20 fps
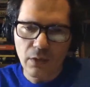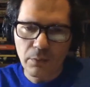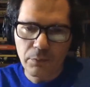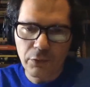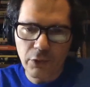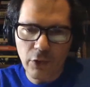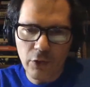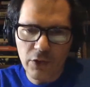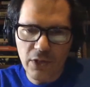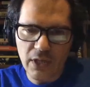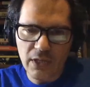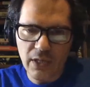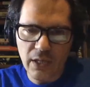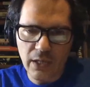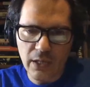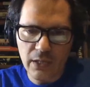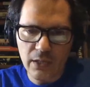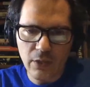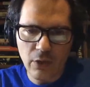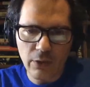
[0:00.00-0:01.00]

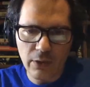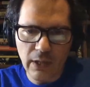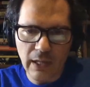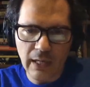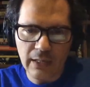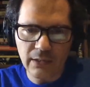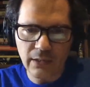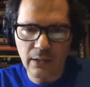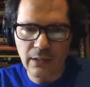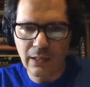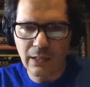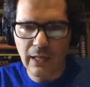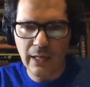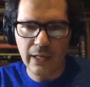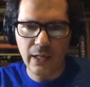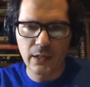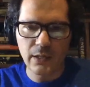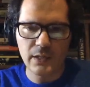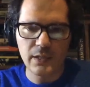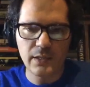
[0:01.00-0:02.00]
processing is done at the
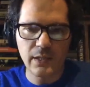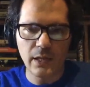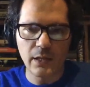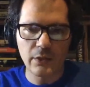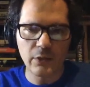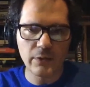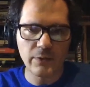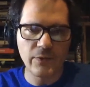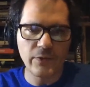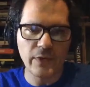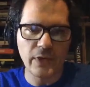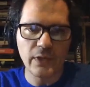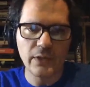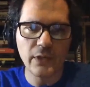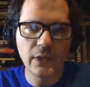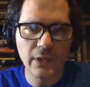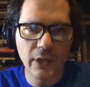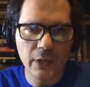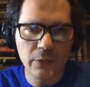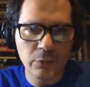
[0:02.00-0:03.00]
client instead of in
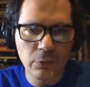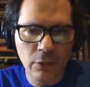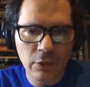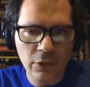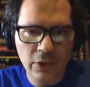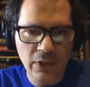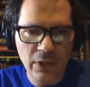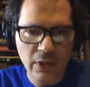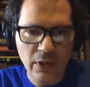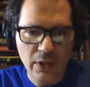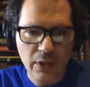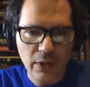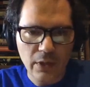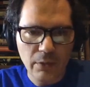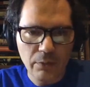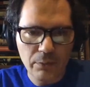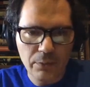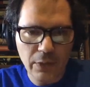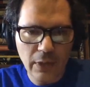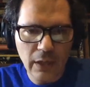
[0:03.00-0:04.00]
the network,
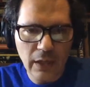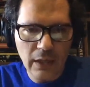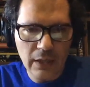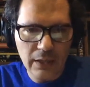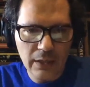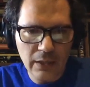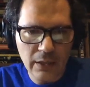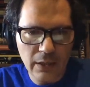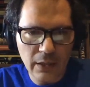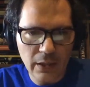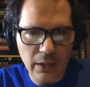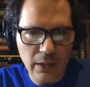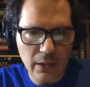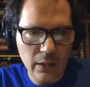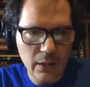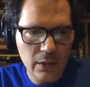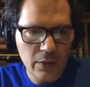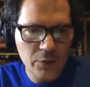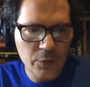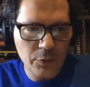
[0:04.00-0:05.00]
but
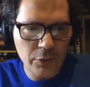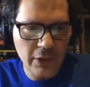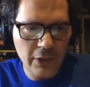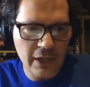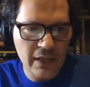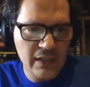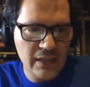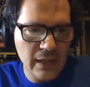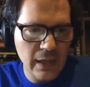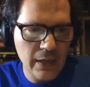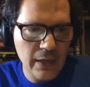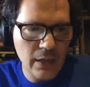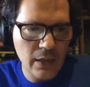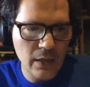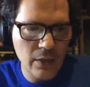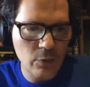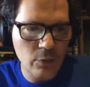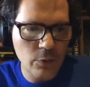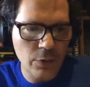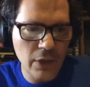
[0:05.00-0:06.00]
it's pretty exciting.